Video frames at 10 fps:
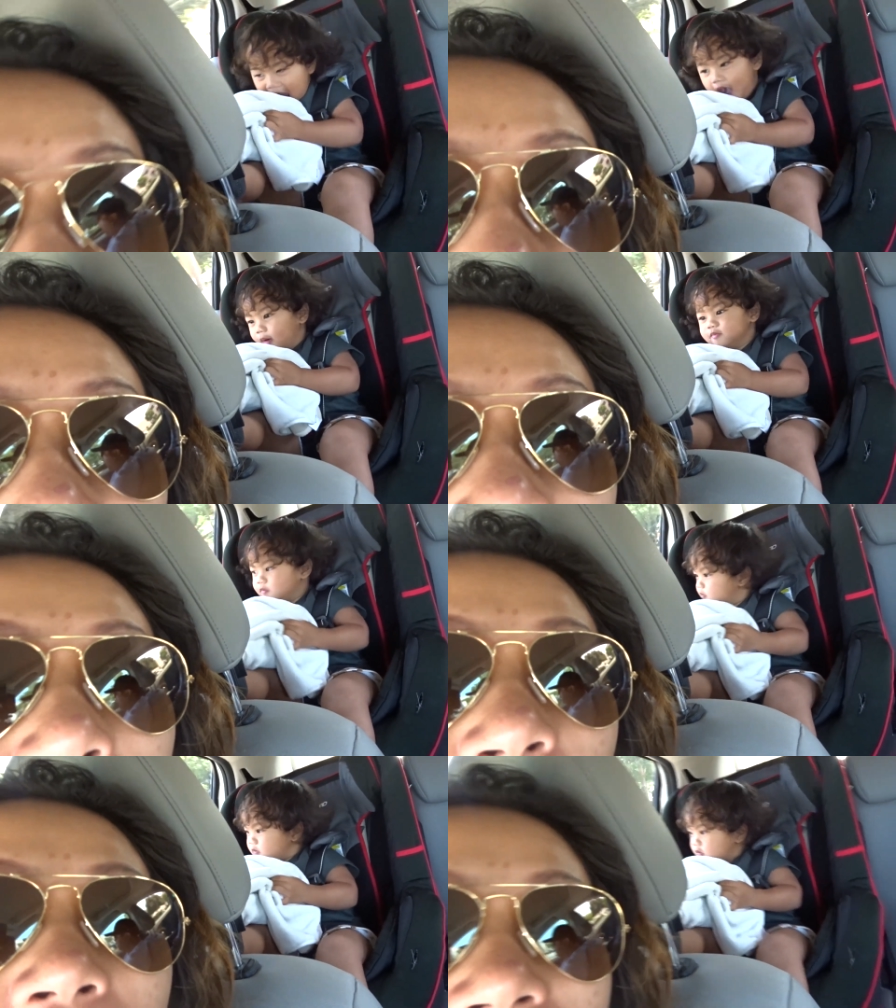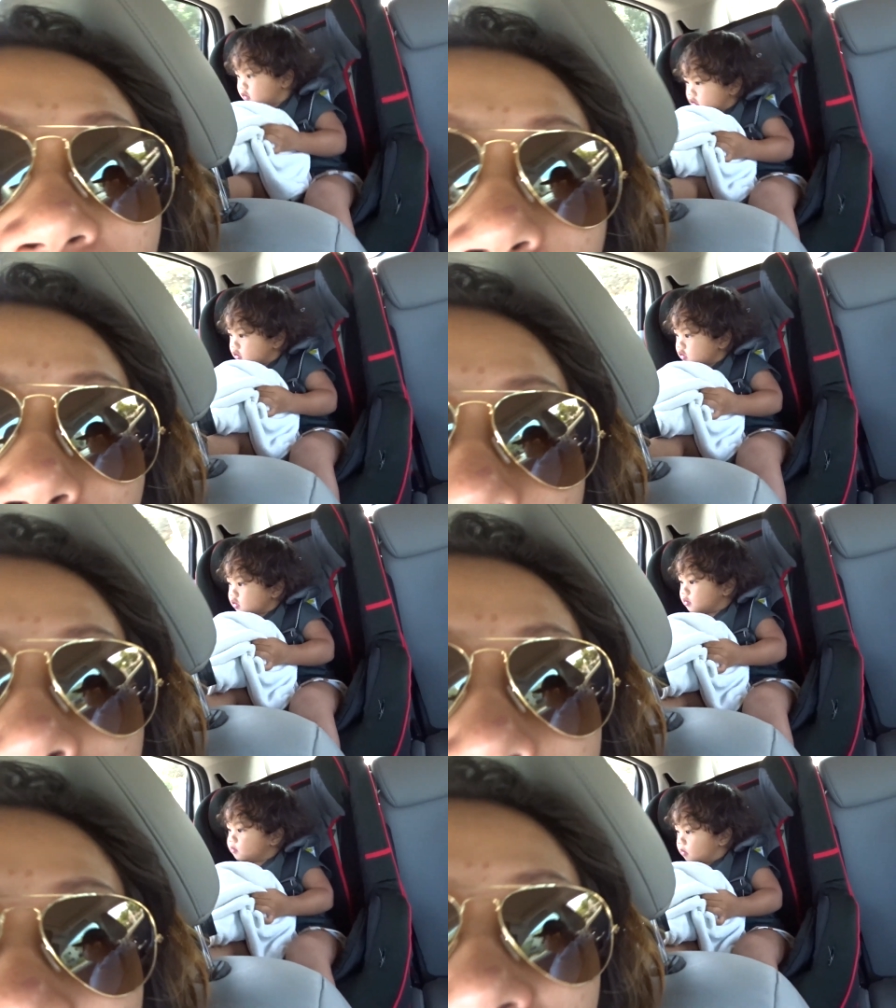We're going
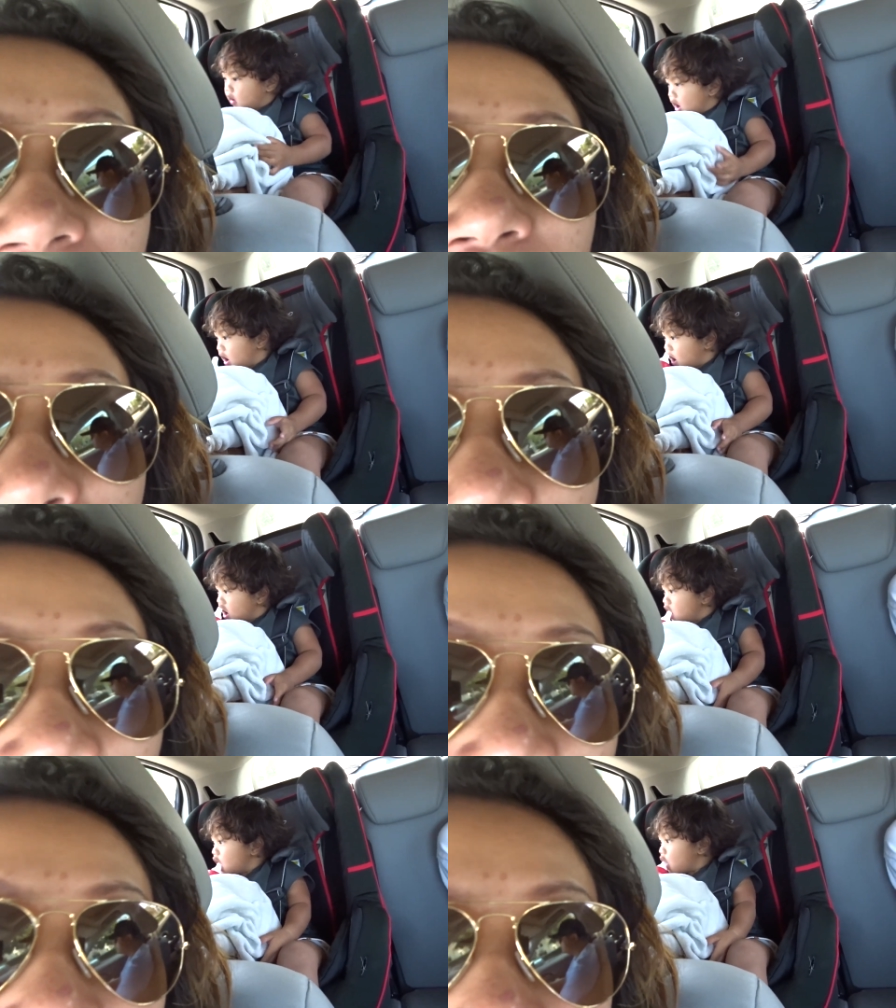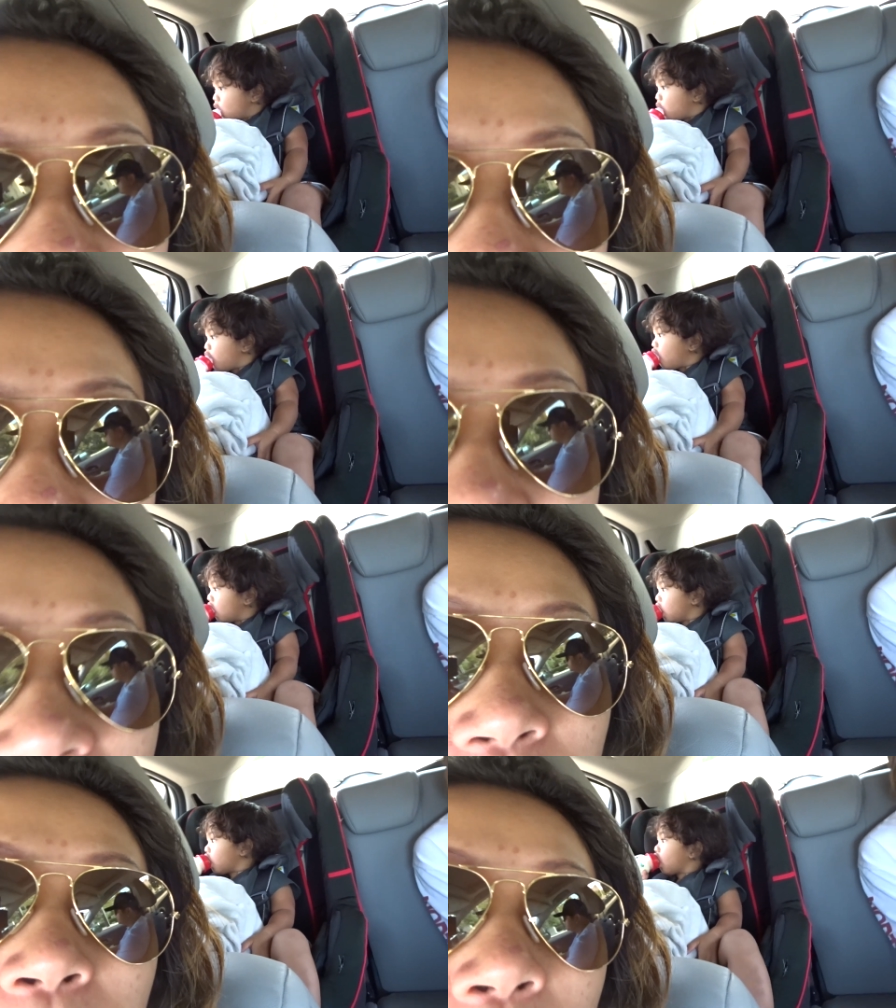to Sebastien's first
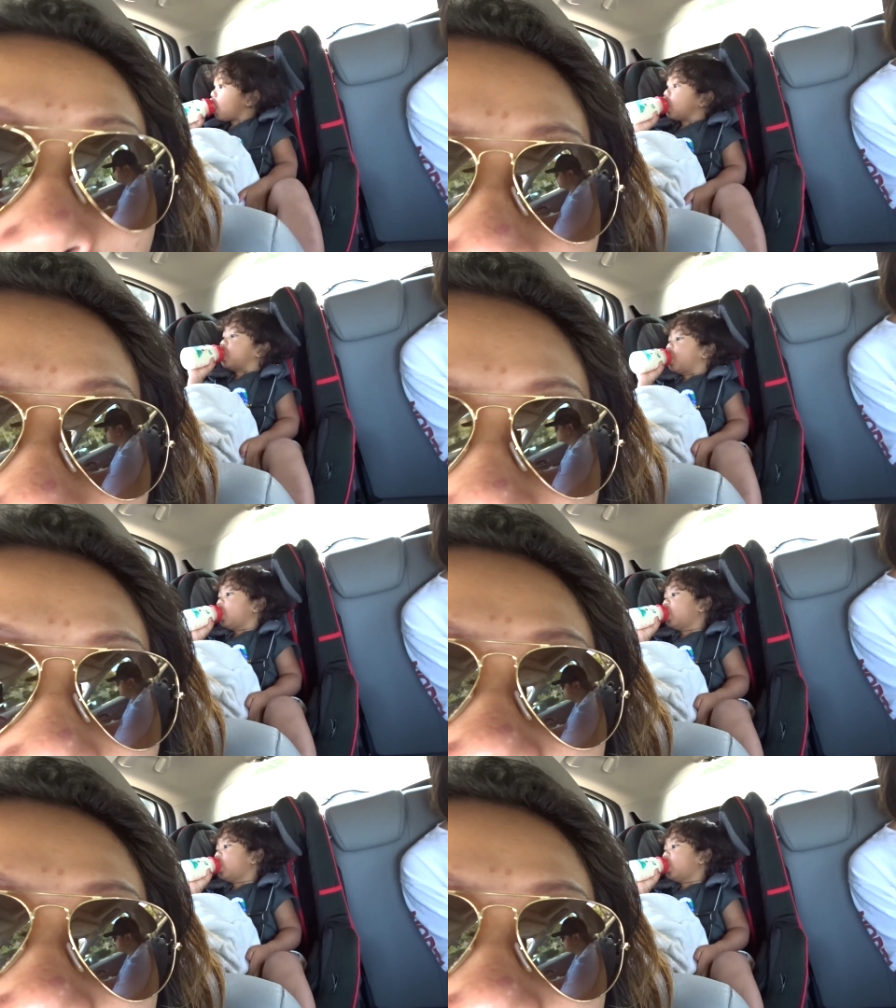dentist appointment.